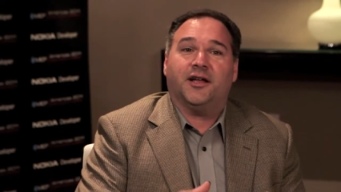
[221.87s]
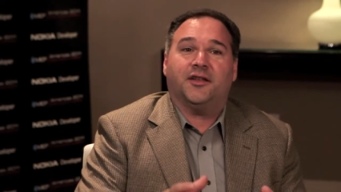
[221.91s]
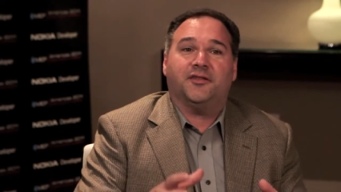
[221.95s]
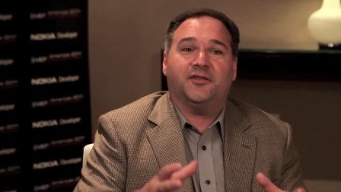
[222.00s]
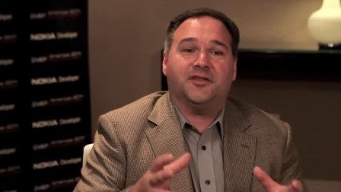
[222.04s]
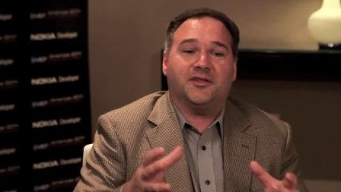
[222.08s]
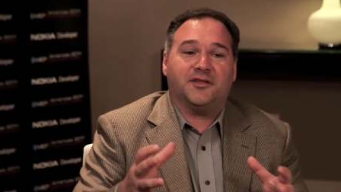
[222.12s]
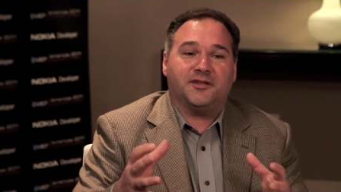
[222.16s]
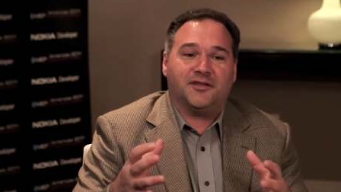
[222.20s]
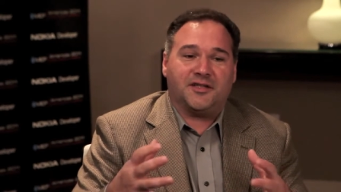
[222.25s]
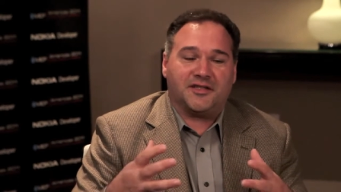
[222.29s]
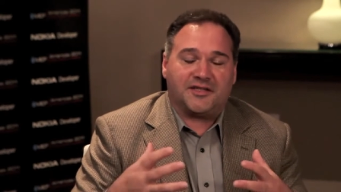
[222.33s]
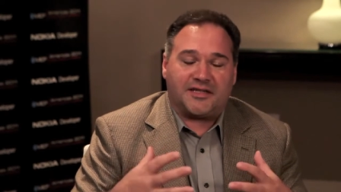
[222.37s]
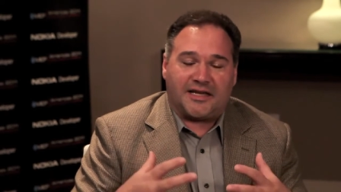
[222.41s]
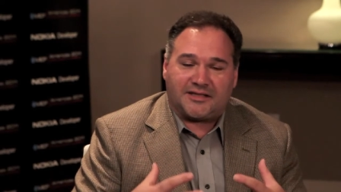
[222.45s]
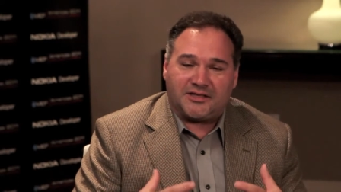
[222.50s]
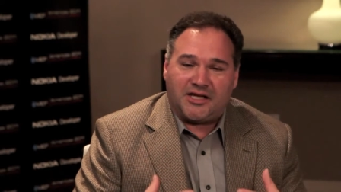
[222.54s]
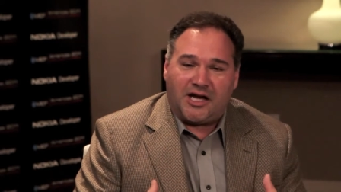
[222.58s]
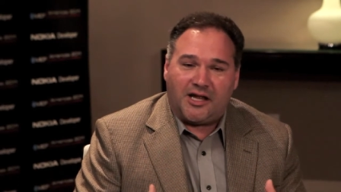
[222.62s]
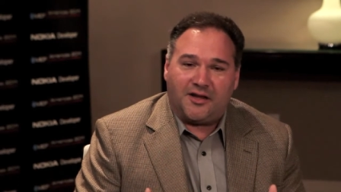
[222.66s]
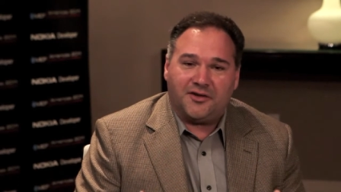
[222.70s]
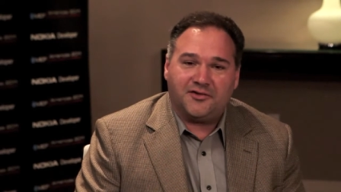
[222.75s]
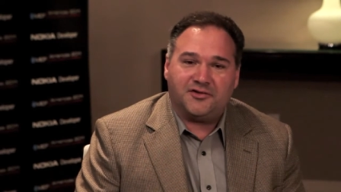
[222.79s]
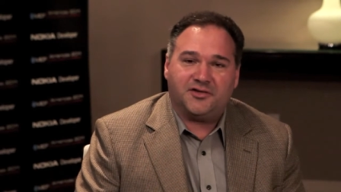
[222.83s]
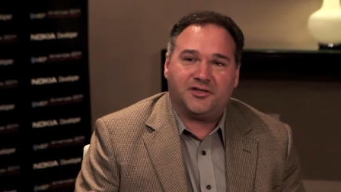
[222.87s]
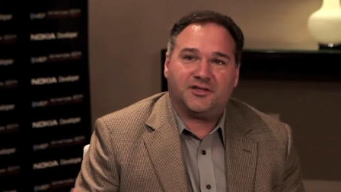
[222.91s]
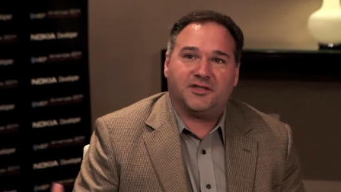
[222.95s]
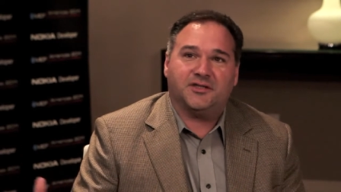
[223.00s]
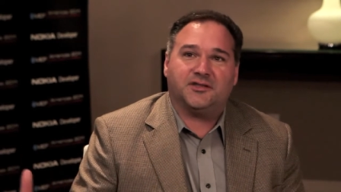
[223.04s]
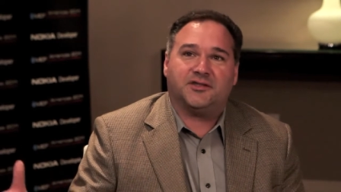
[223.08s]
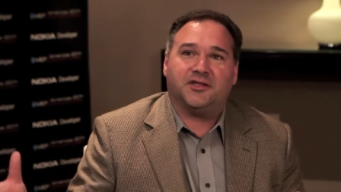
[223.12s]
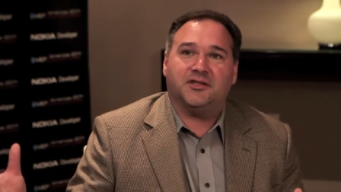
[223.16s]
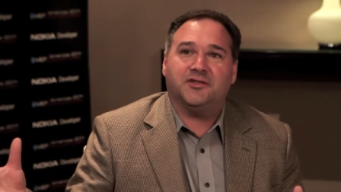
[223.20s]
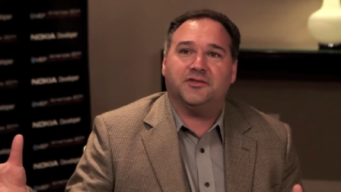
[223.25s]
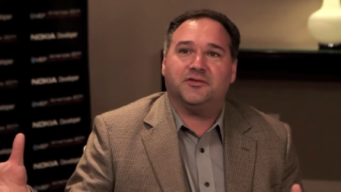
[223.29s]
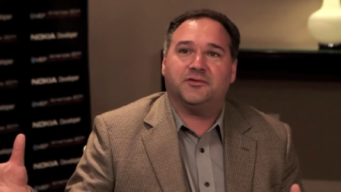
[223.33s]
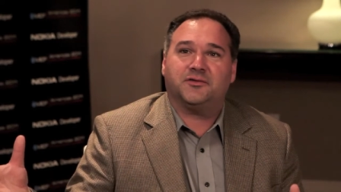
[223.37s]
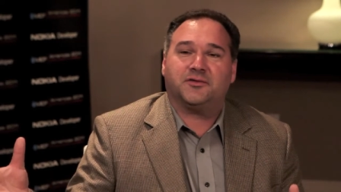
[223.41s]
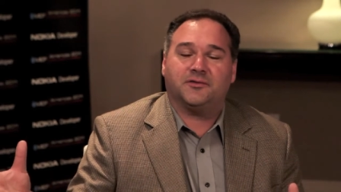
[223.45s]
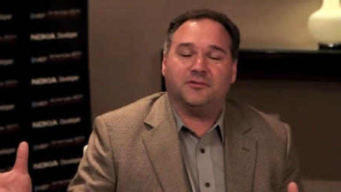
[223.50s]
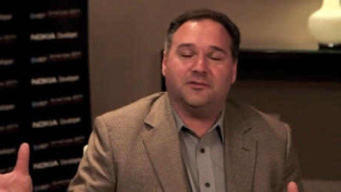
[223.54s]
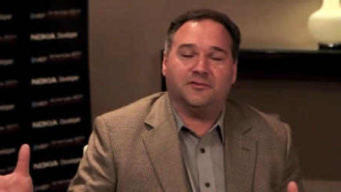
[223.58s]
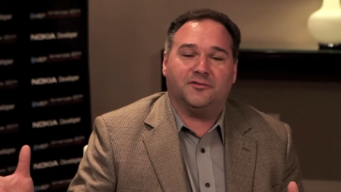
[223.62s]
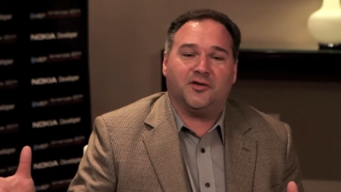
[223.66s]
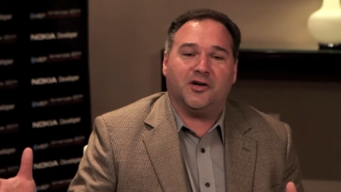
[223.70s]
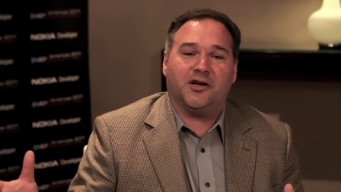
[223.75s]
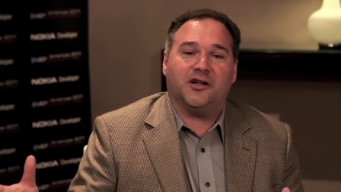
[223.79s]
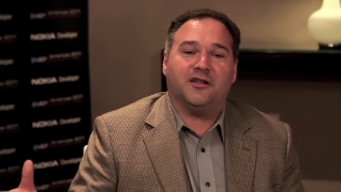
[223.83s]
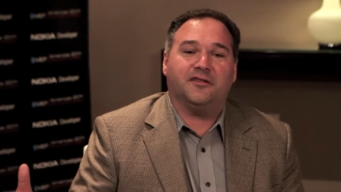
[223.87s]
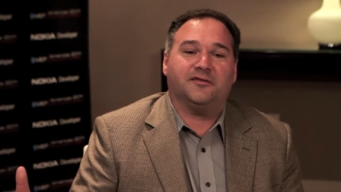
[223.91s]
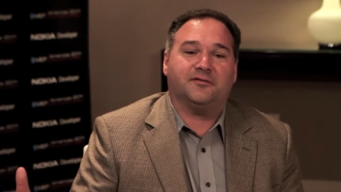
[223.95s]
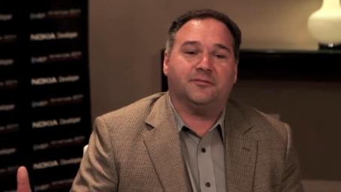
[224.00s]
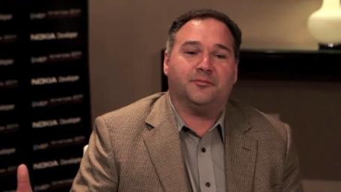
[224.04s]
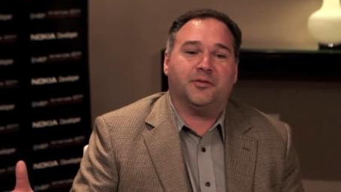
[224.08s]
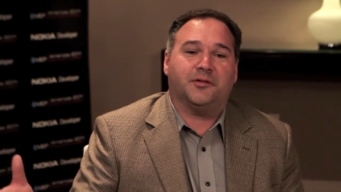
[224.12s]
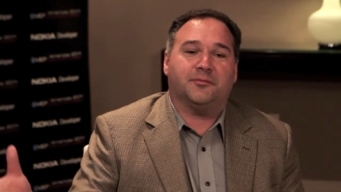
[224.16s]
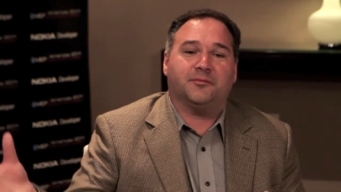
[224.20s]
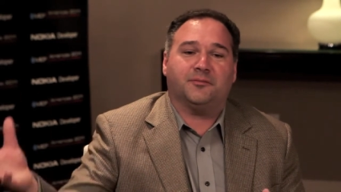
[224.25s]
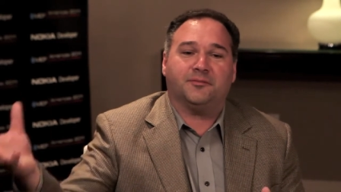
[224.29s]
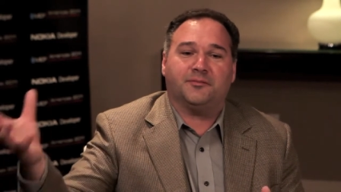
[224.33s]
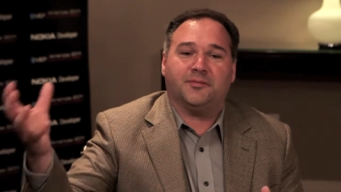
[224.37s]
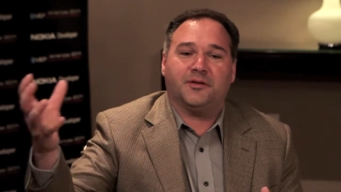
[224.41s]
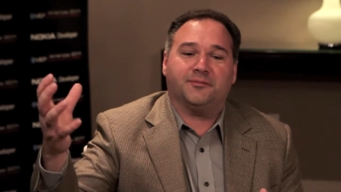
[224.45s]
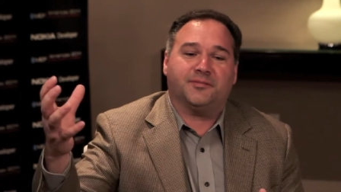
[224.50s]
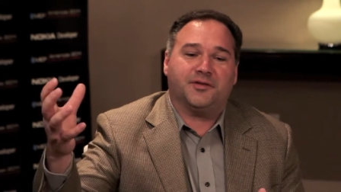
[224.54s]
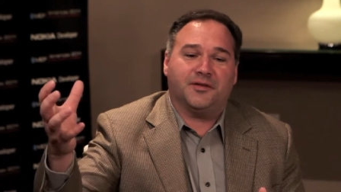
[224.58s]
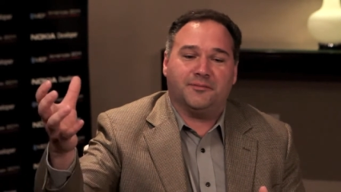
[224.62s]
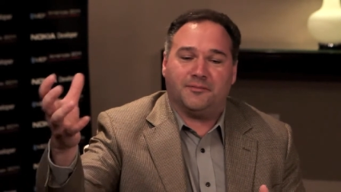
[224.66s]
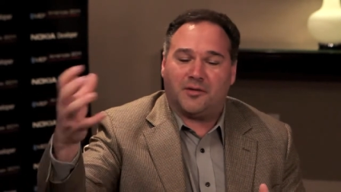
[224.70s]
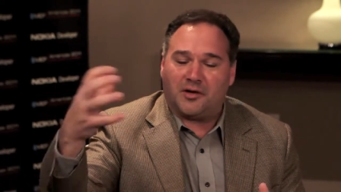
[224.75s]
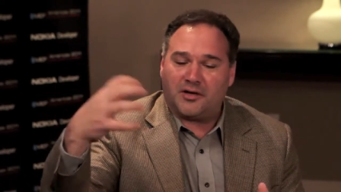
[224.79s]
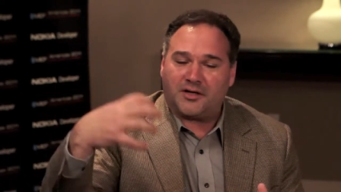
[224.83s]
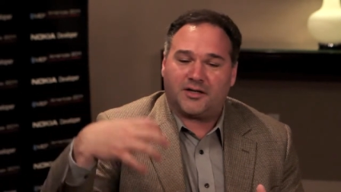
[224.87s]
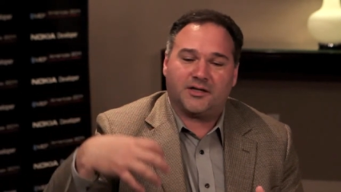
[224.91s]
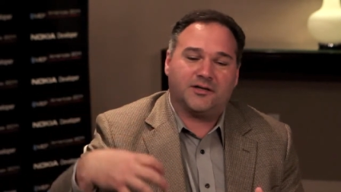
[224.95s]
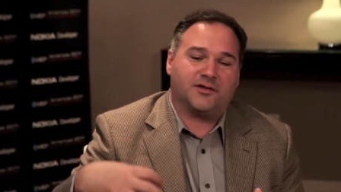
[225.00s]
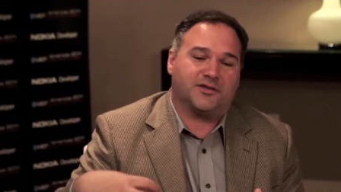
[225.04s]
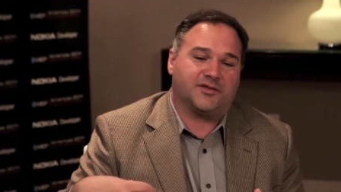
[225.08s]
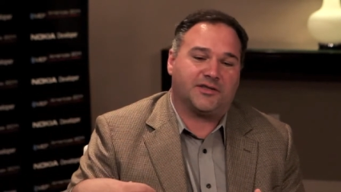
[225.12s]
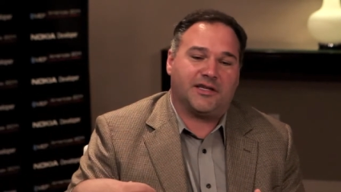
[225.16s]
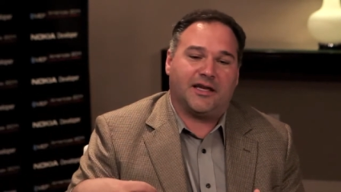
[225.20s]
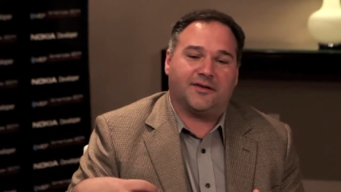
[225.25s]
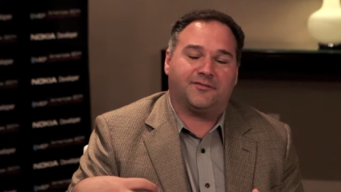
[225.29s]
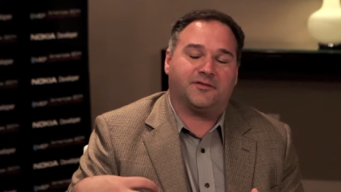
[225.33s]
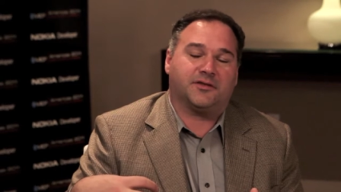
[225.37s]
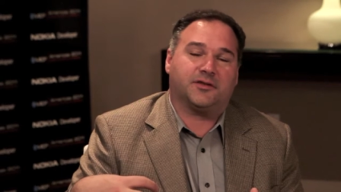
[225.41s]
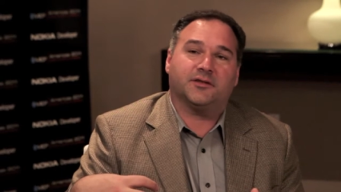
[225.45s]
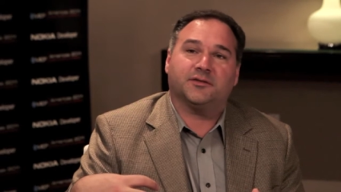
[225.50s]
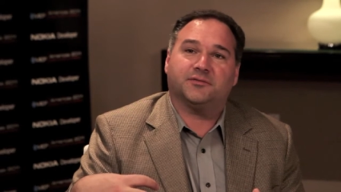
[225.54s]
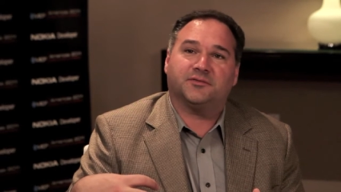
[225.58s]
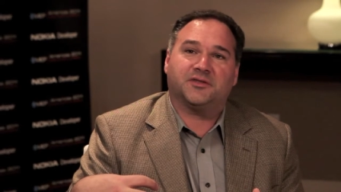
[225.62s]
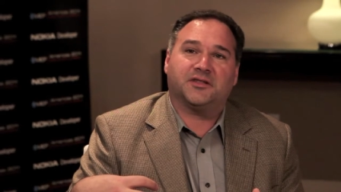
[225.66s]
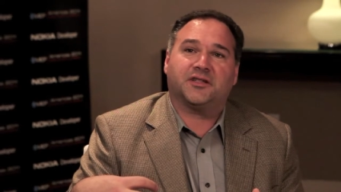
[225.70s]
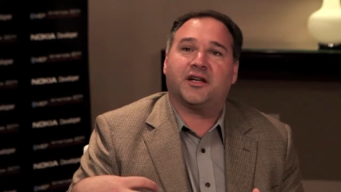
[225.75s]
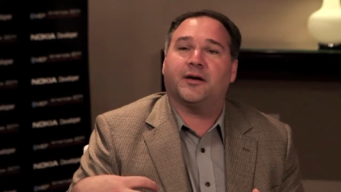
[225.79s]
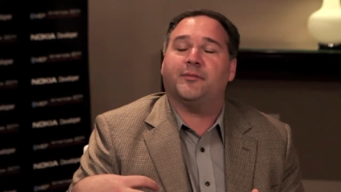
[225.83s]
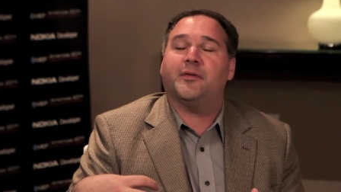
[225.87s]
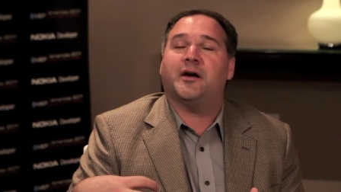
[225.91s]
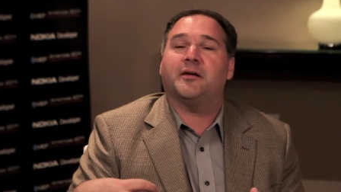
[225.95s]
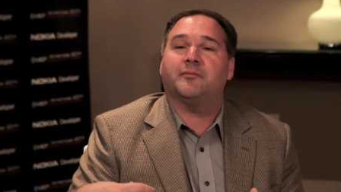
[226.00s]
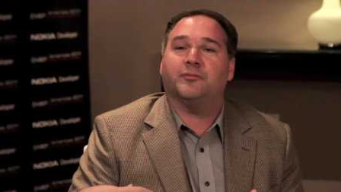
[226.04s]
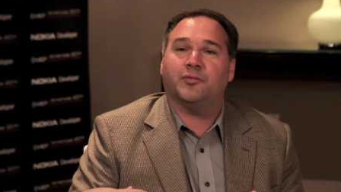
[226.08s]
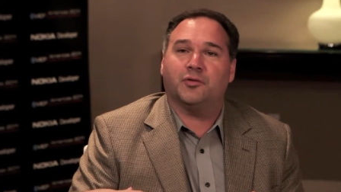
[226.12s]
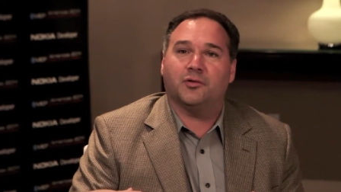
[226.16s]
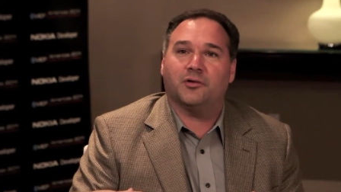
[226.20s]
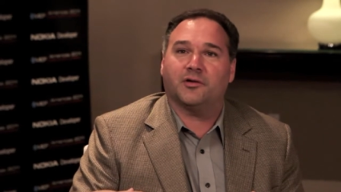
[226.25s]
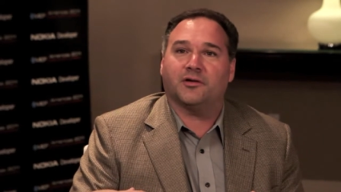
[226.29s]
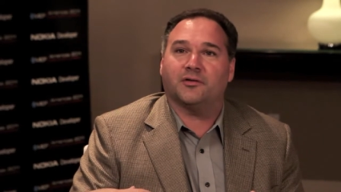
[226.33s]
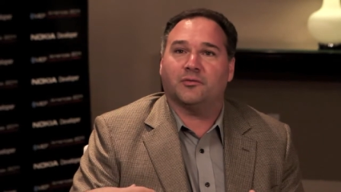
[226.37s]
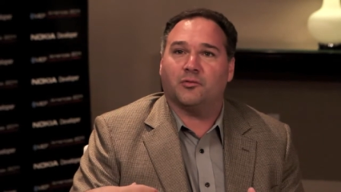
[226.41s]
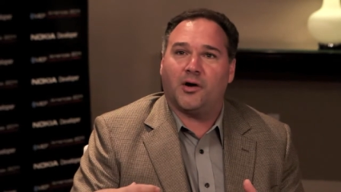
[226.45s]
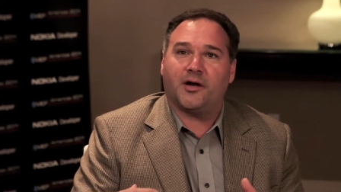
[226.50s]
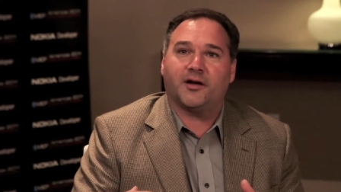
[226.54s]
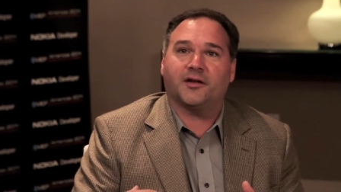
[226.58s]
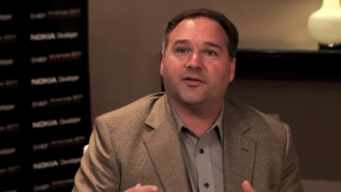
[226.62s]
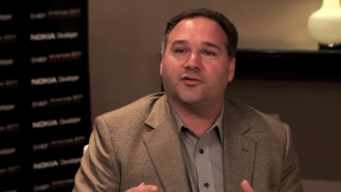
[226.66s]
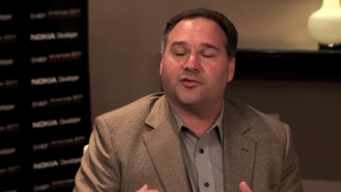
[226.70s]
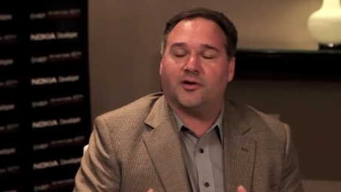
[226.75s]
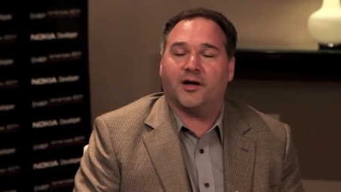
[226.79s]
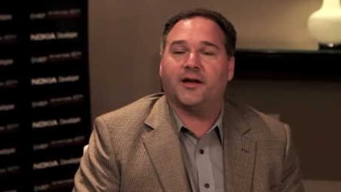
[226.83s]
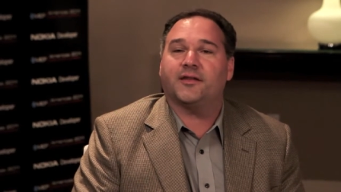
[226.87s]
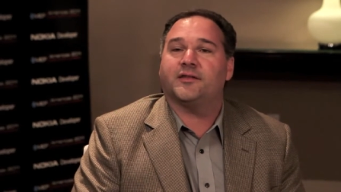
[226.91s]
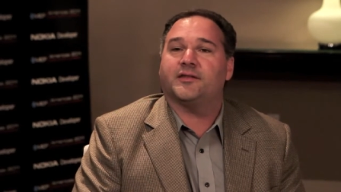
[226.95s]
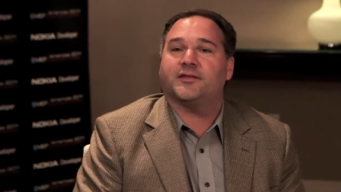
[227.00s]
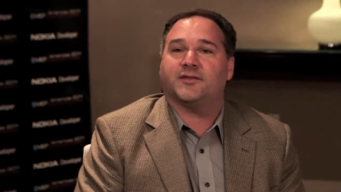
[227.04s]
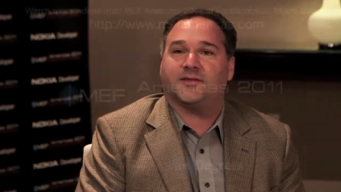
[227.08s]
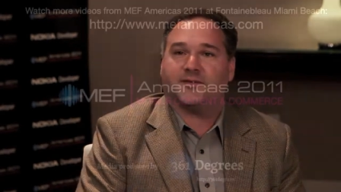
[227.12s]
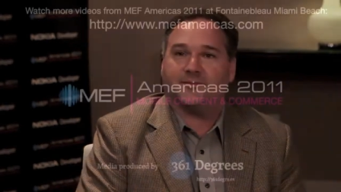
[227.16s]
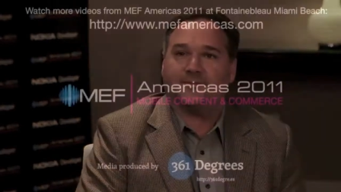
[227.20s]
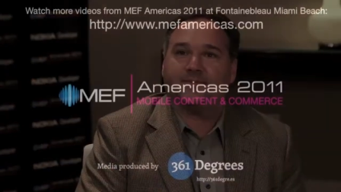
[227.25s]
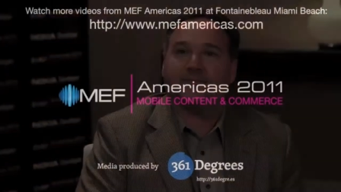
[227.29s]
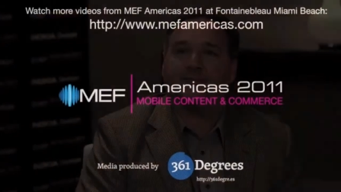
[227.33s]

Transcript: The, the technology continues to evolve, but, but the marketers have to, to come on board and want to try this.